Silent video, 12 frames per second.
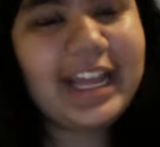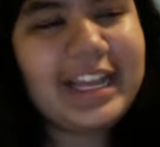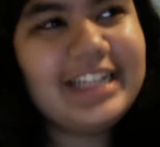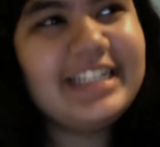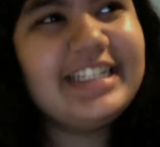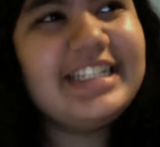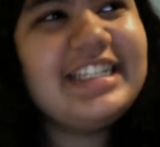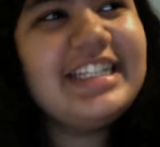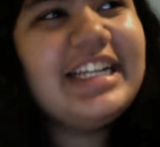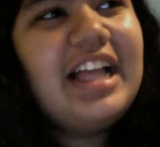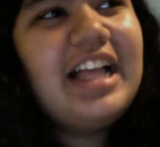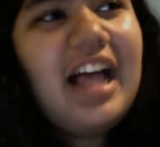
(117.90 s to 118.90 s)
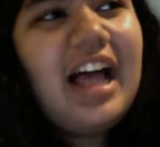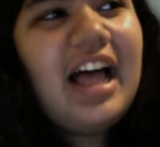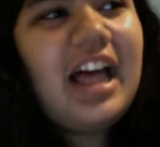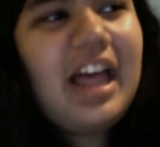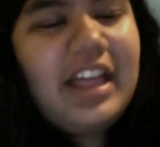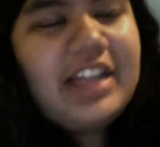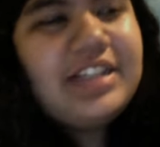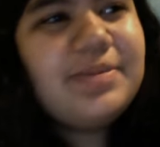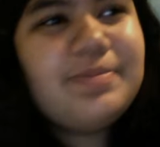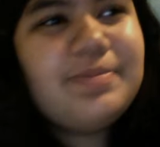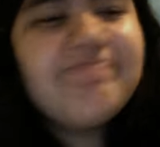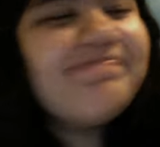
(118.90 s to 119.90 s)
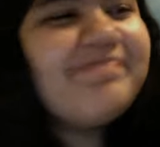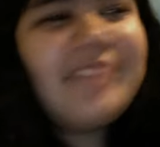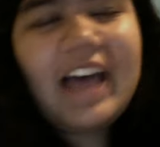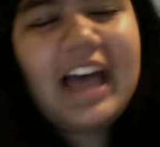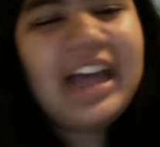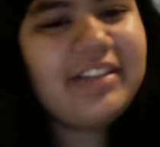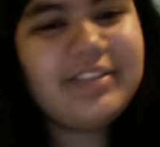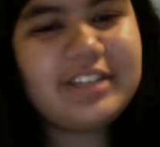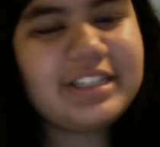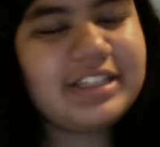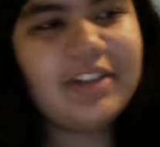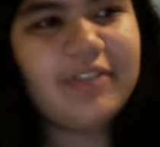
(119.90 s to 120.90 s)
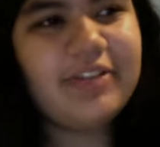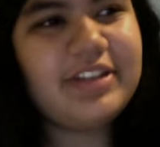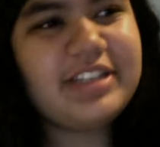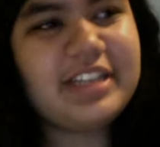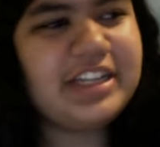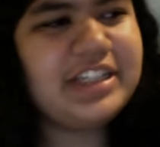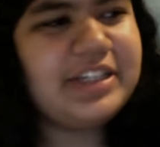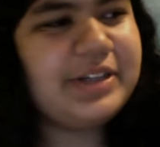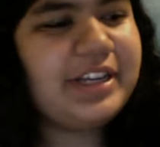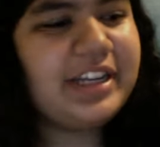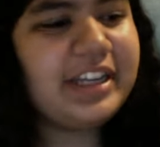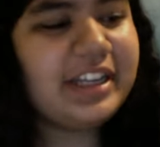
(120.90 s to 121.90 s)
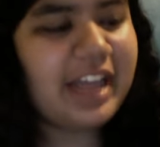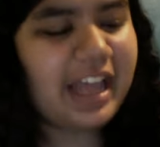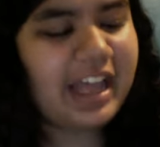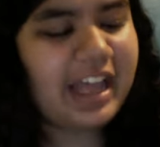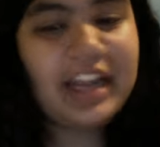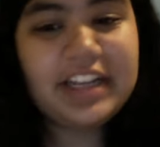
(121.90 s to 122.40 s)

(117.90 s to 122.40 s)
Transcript: and uh, it's I just love listening to it. And